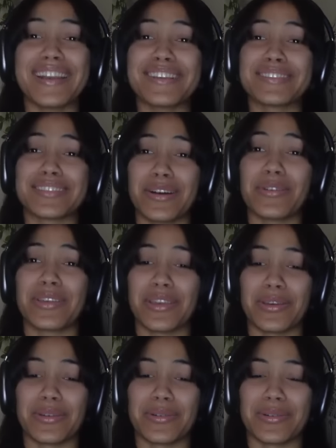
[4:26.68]
is so
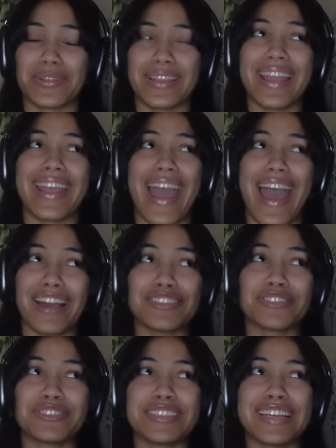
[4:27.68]
cute. Like,
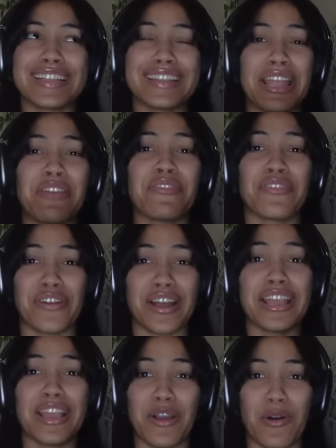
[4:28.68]
actually, like,
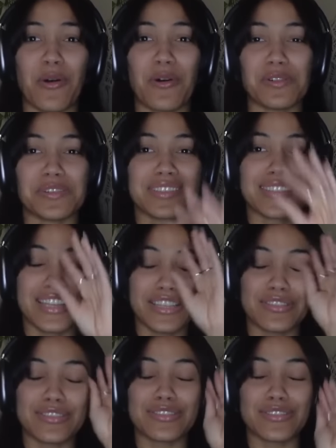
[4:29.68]
fucking goals.
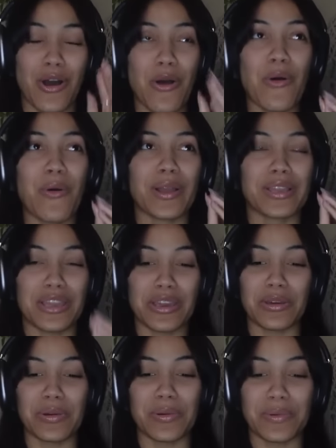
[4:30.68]
He's so
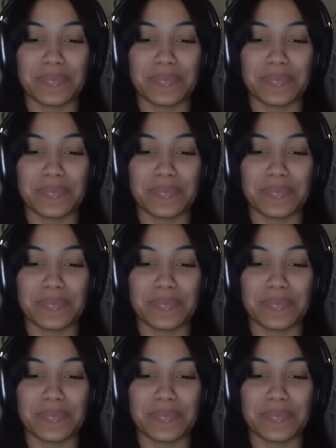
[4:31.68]
cute.